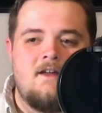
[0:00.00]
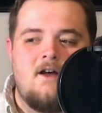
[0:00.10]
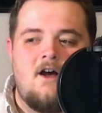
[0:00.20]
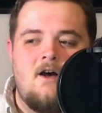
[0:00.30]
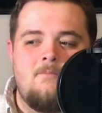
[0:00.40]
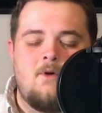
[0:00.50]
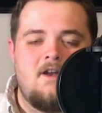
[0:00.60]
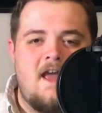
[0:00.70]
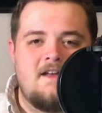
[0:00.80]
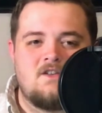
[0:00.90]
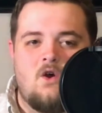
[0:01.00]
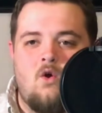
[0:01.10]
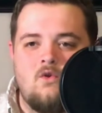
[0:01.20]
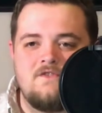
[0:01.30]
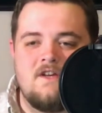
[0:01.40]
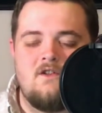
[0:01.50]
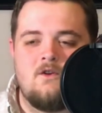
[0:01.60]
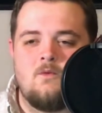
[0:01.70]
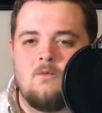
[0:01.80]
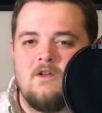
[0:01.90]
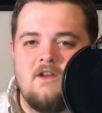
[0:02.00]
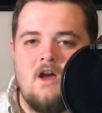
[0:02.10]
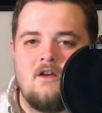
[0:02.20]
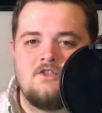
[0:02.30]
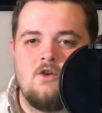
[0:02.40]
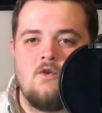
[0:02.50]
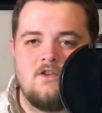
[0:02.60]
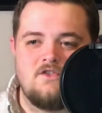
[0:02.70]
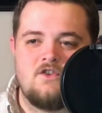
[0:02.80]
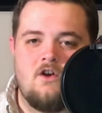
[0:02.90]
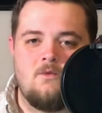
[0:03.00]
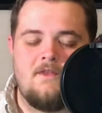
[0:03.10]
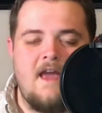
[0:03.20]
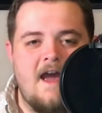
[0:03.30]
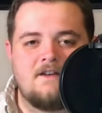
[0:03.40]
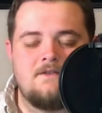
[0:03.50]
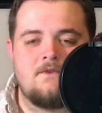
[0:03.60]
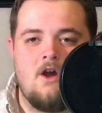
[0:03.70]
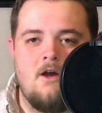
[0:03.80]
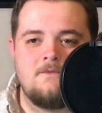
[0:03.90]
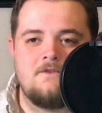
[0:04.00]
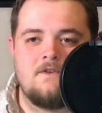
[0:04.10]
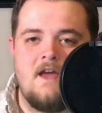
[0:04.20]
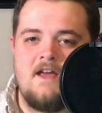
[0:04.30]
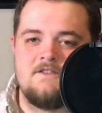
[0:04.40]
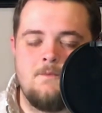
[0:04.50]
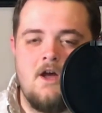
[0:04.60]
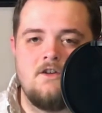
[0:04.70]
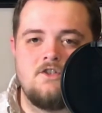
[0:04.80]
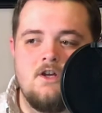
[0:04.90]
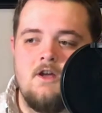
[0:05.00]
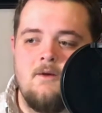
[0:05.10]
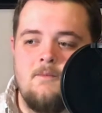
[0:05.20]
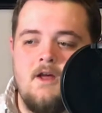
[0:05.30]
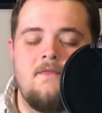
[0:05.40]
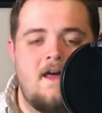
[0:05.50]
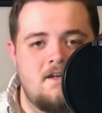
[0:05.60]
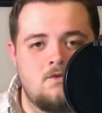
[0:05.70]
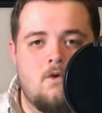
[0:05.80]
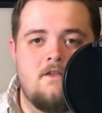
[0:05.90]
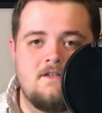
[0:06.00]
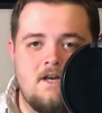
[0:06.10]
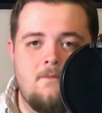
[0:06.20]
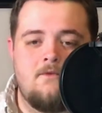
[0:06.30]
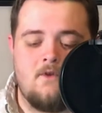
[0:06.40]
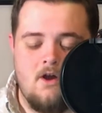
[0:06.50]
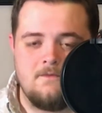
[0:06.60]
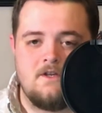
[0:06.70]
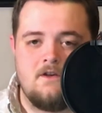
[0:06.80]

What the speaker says: But as a wholesaler, we're really not too concerned with active comps as much, but that is one of the type of comps that